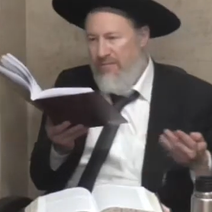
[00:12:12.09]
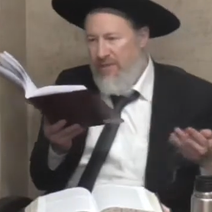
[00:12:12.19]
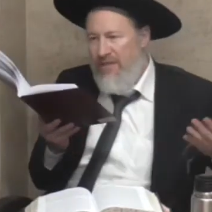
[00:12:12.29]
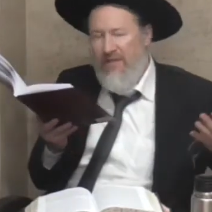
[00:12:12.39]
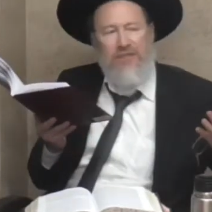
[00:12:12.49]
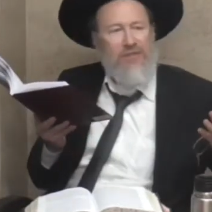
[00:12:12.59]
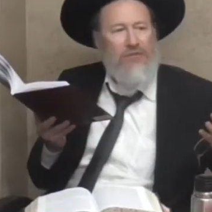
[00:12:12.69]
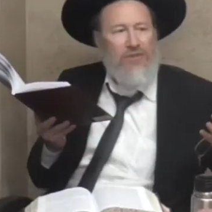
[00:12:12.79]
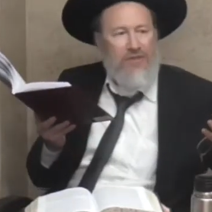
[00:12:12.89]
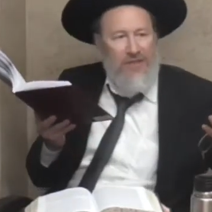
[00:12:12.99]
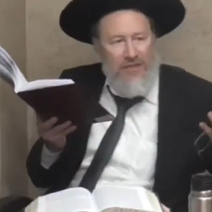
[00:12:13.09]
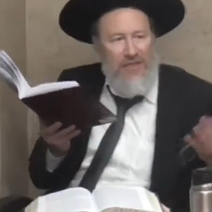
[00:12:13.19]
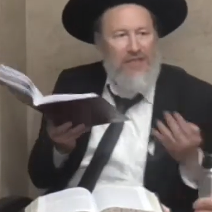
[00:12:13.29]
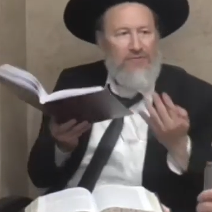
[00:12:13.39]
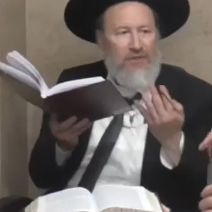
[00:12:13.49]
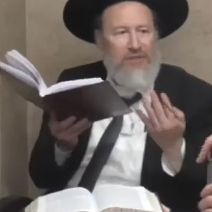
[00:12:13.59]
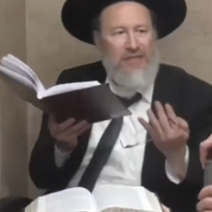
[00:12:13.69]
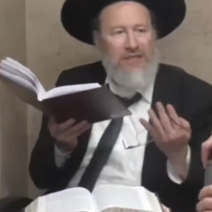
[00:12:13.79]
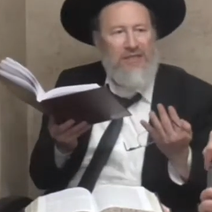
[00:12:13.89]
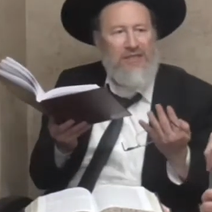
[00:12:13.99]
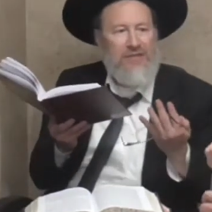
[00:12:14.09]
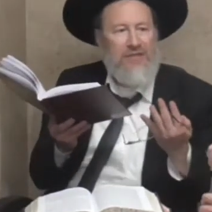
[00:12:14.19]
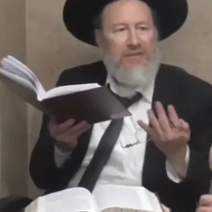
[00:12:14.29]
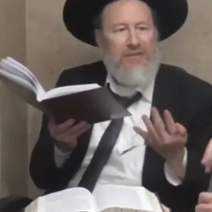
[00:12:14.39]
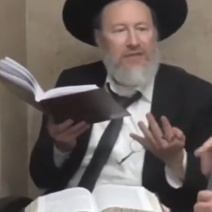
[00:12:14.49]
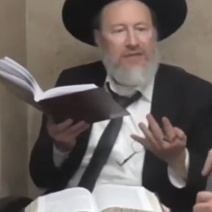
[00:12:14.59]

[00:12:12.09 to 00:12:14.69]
because he was successful in his